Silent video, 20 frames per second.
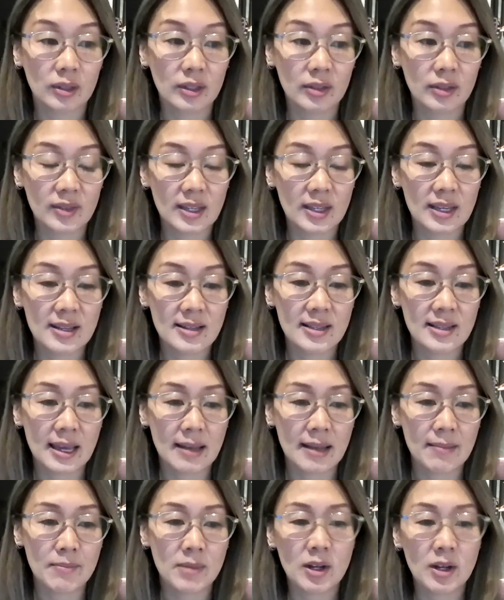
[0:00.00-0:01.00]
to a lot of things
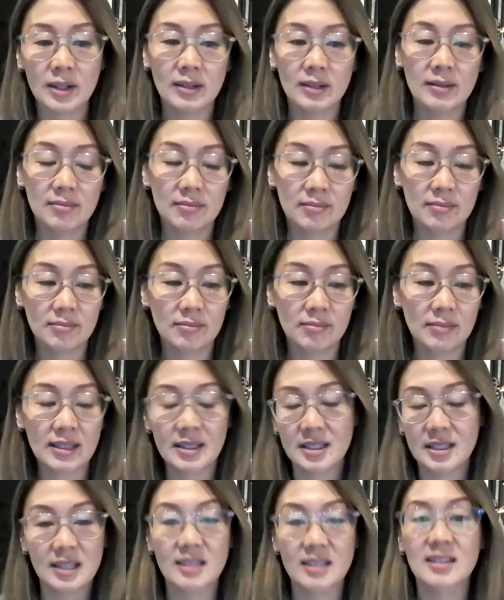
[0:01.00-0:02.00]
and not
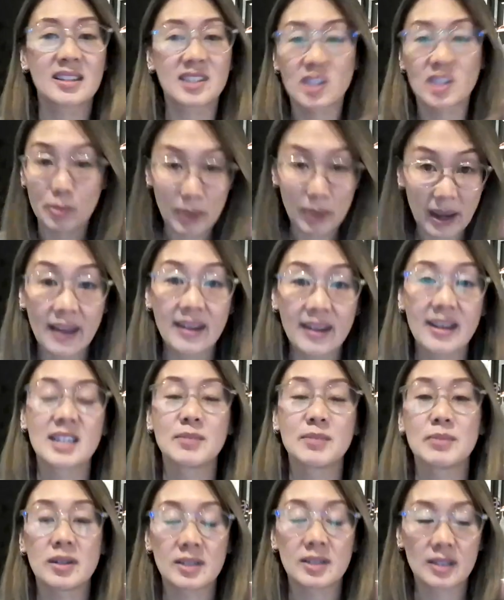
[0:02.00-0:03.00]
in the sense as Japan
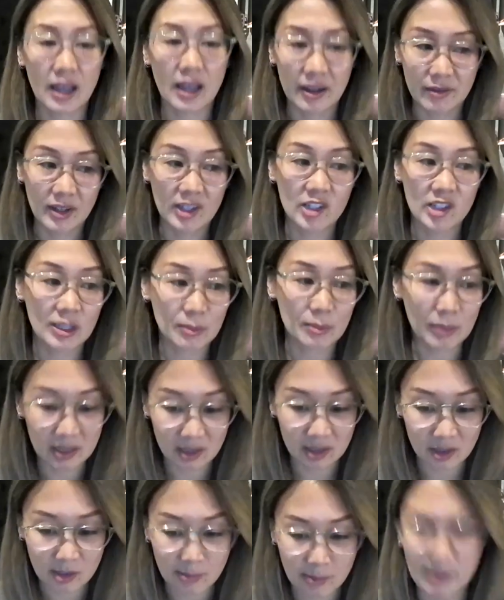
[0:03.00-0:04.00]
has, because I've actually
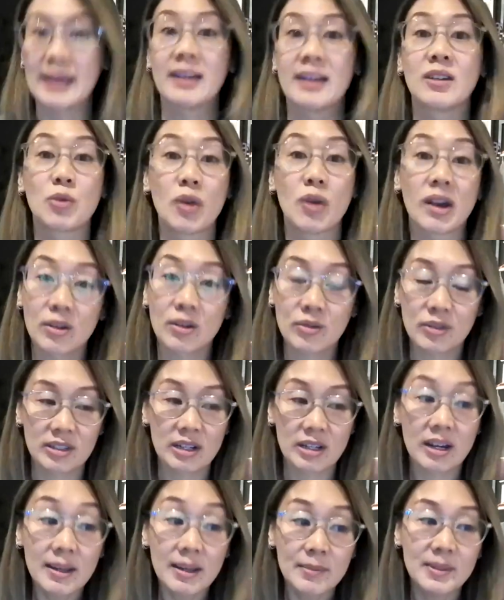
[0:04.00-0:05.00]
been to Japan quite a
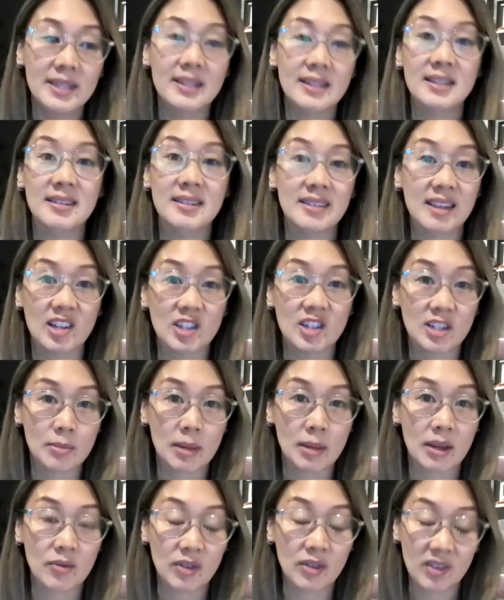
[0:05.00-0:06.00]
few times. This is
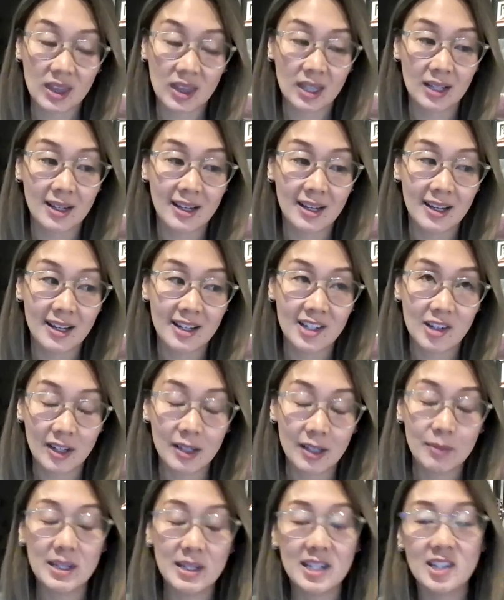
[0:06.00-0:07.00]
actually my fifth
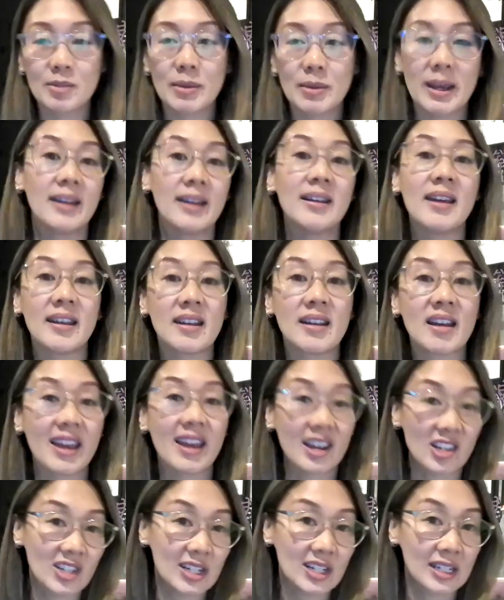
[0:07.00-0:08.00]
time in Japan, and
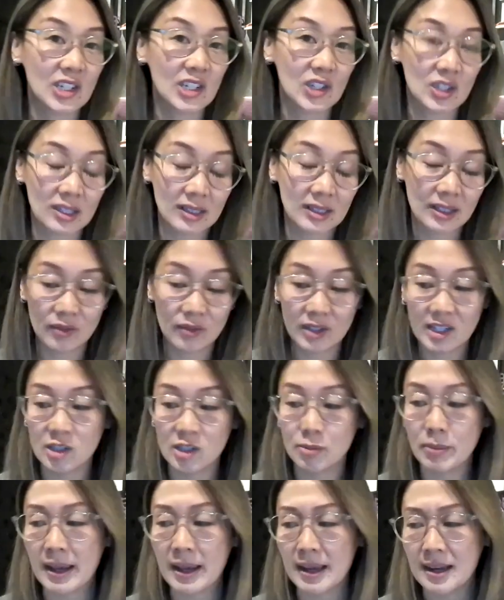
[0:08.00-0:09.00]
I actually used to live
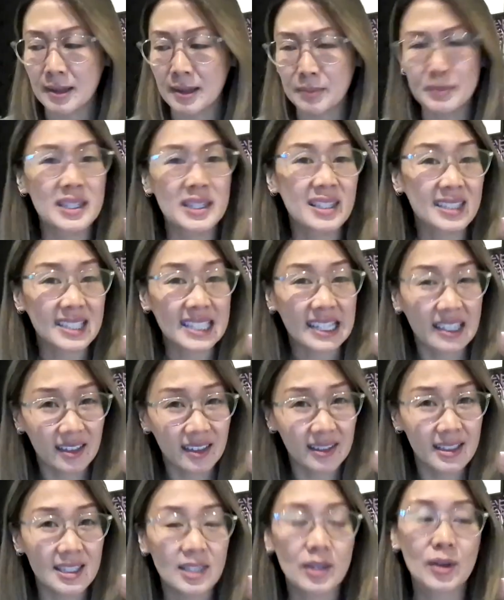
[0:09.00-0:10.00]
in Japan um
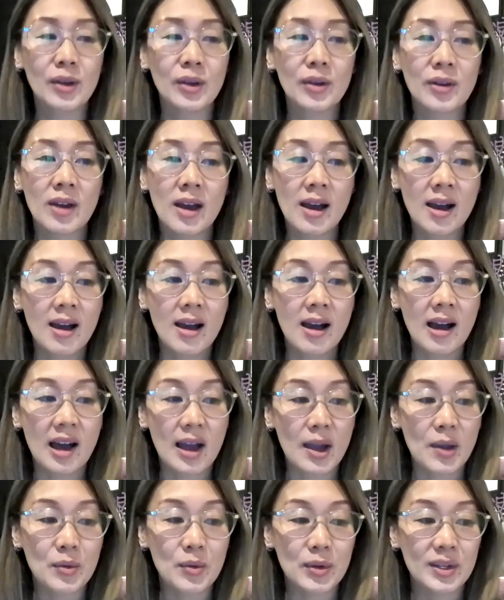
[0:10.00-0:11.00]
16 years ago.
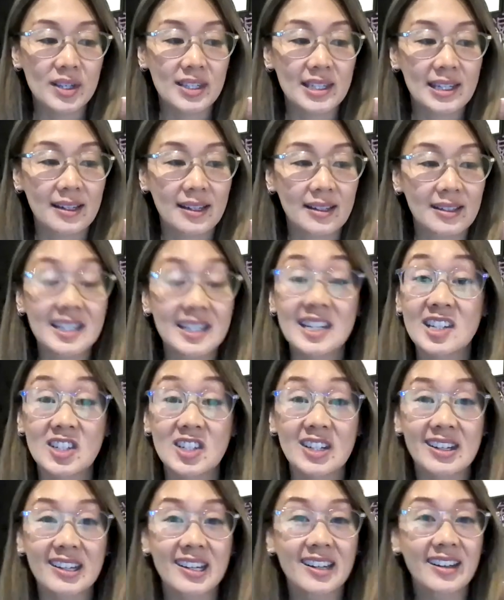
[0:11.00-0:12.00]
I was uh,
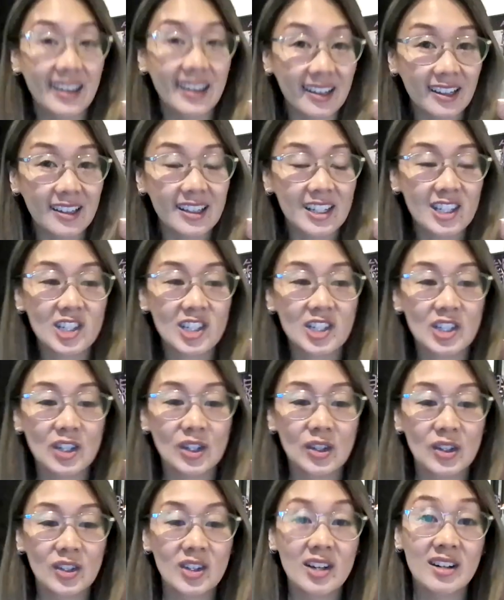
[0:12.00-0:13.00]
teaching English
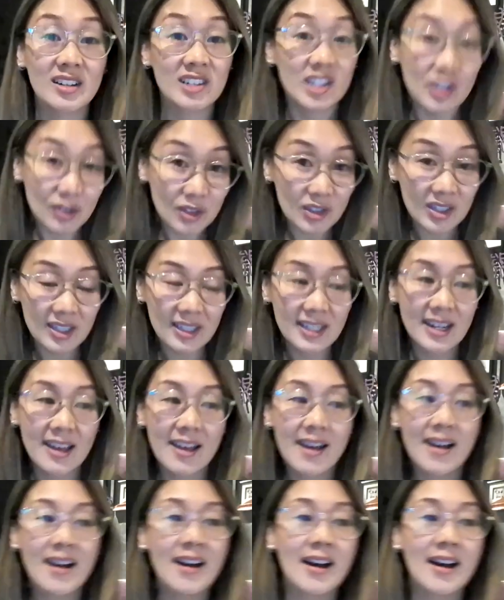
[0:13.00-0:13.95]
to young children